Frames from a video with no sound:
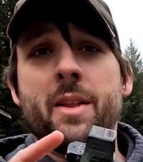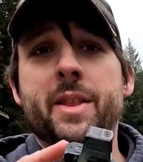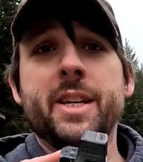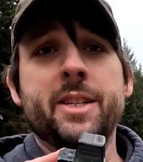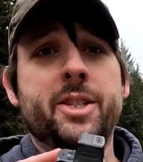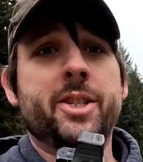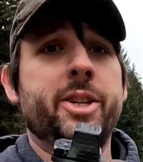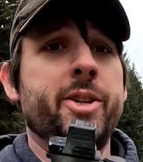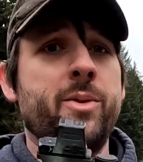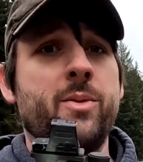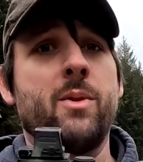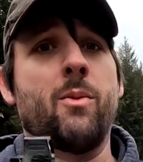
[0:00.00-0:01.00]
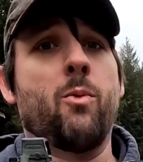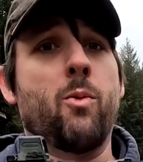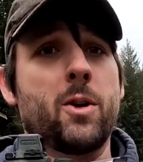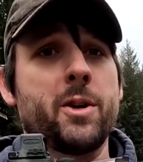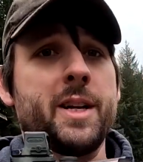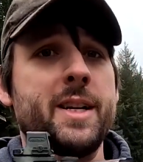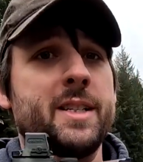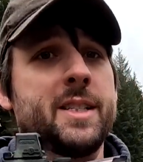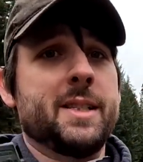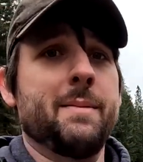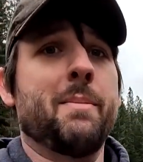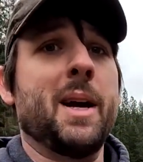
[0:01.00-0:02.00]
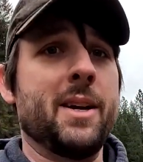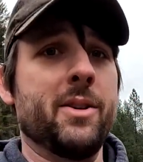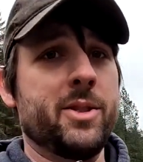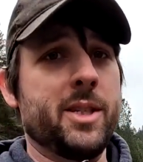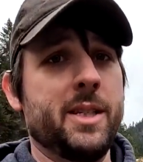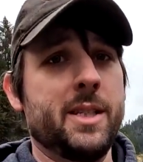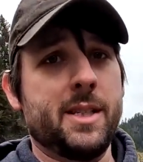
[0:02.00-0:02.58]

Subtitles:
these two work in symbiosis.